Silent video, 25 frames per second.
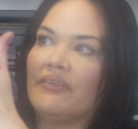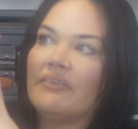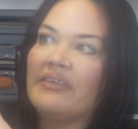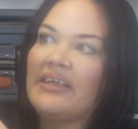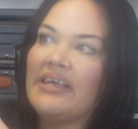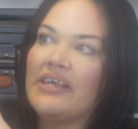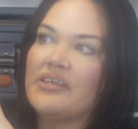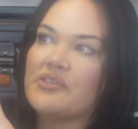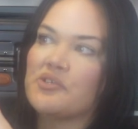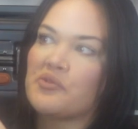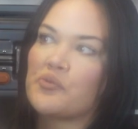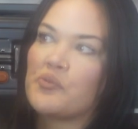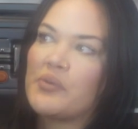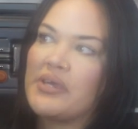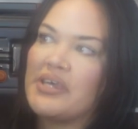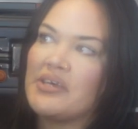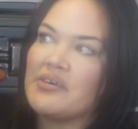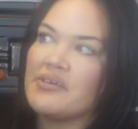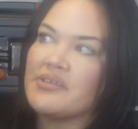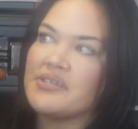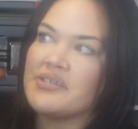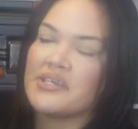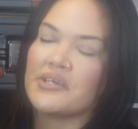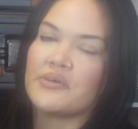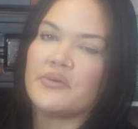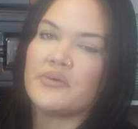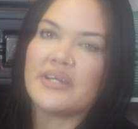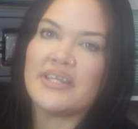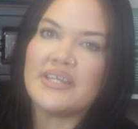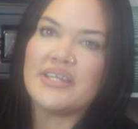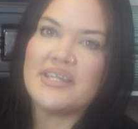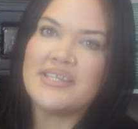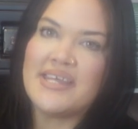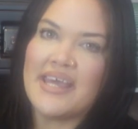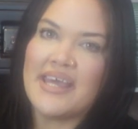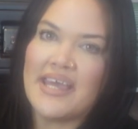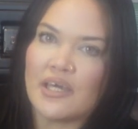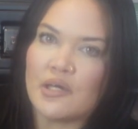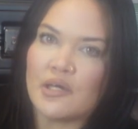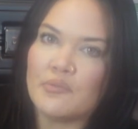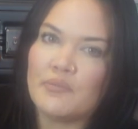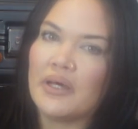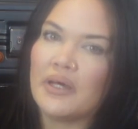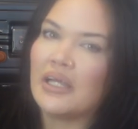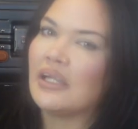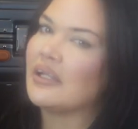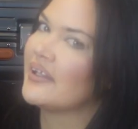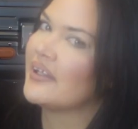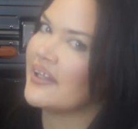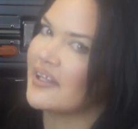These wheels are going to take up
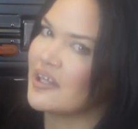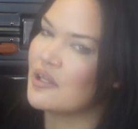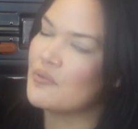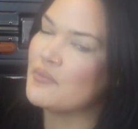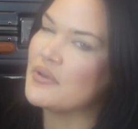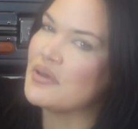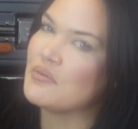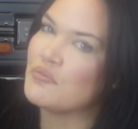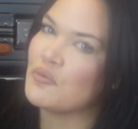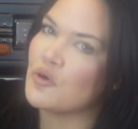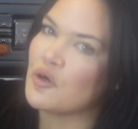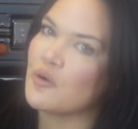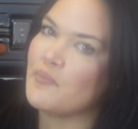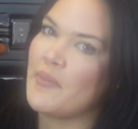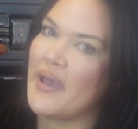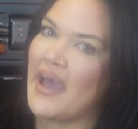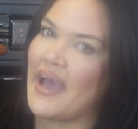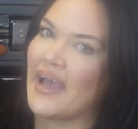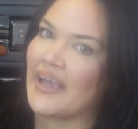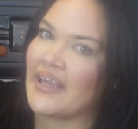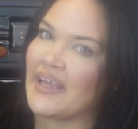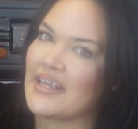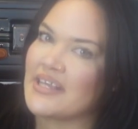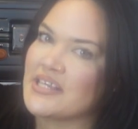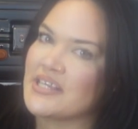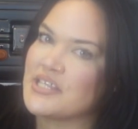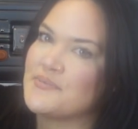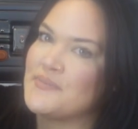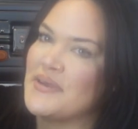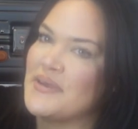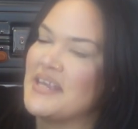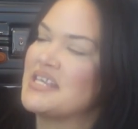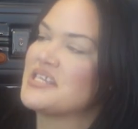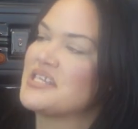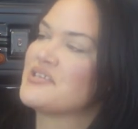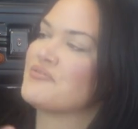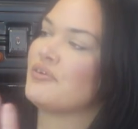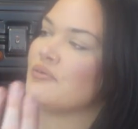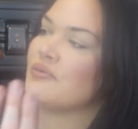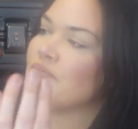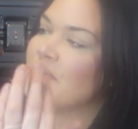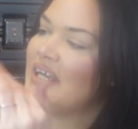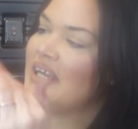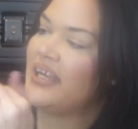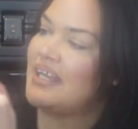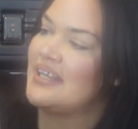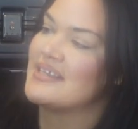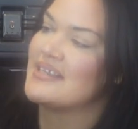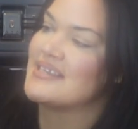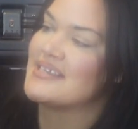a little bit more packing space from the
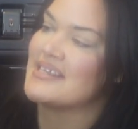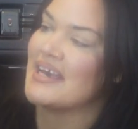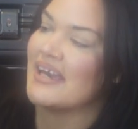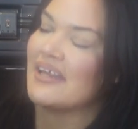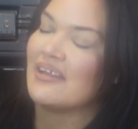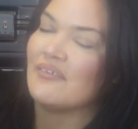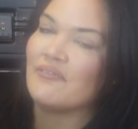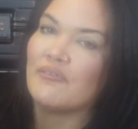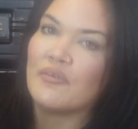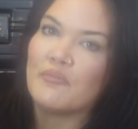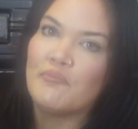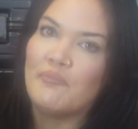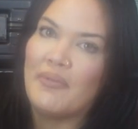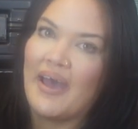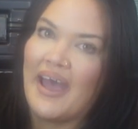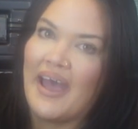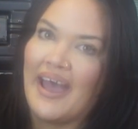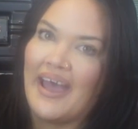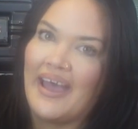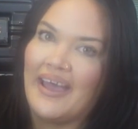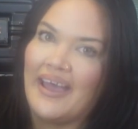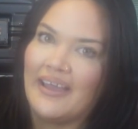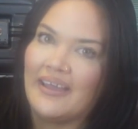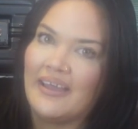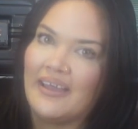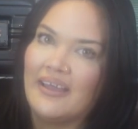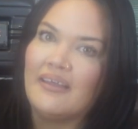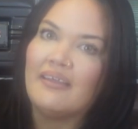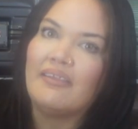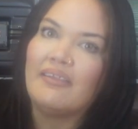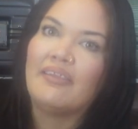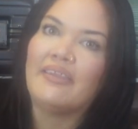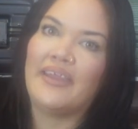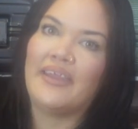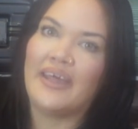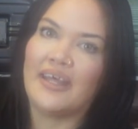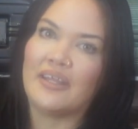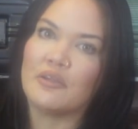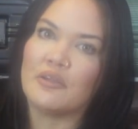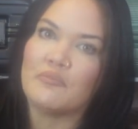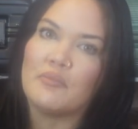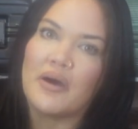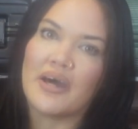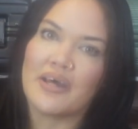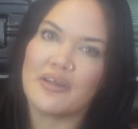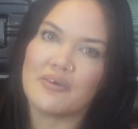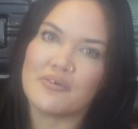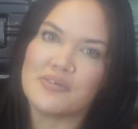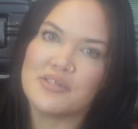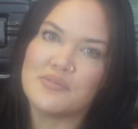inside of the bag than the
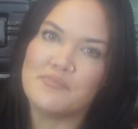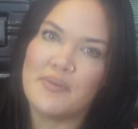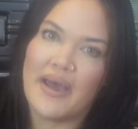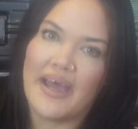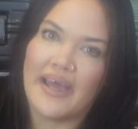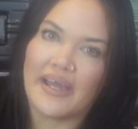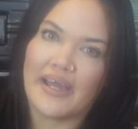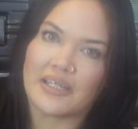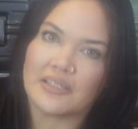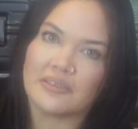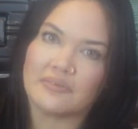Monos bag.